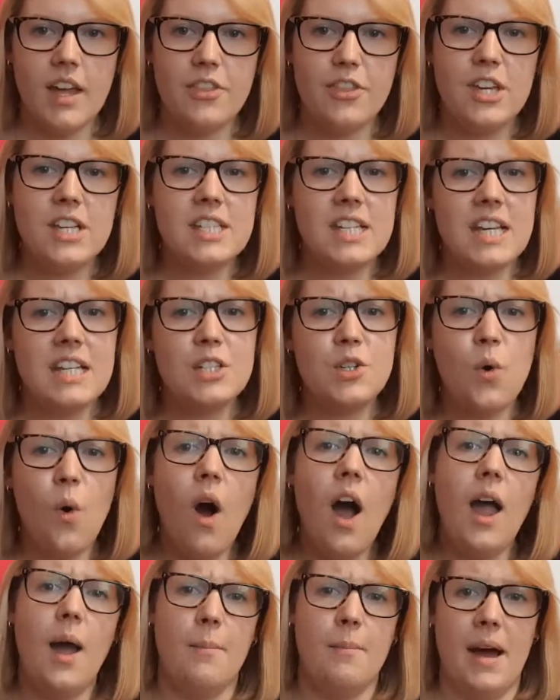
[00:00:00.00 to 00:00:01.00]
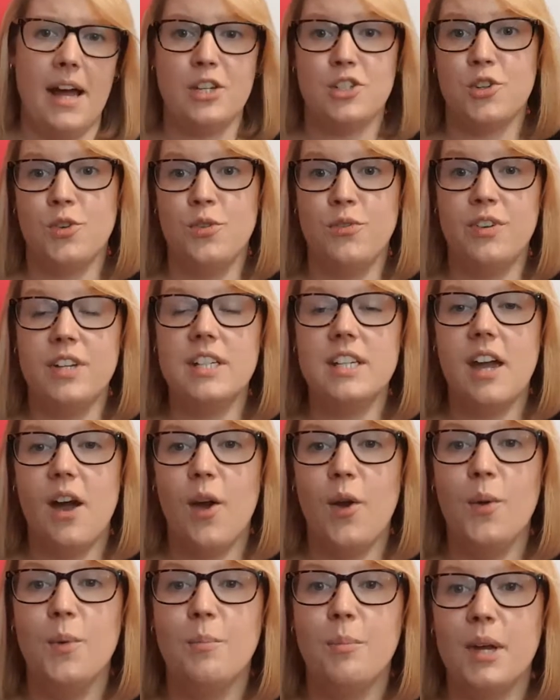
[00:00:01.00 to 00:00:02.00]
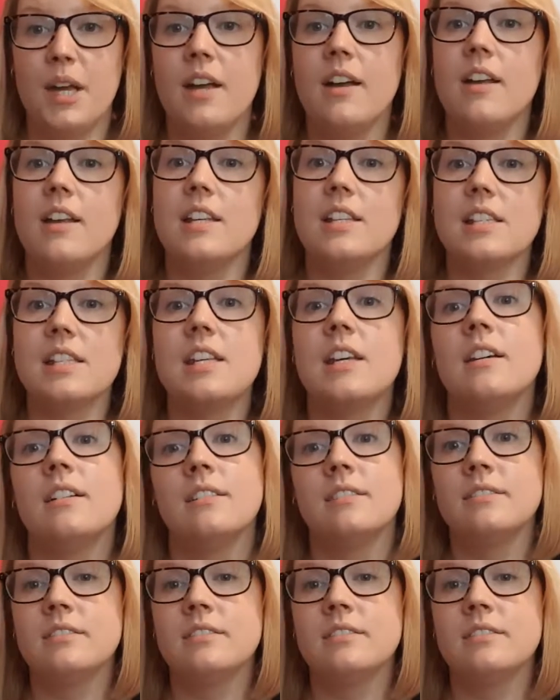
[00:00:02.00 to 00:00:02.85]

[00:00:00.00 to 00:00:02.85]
this is quite a magical video because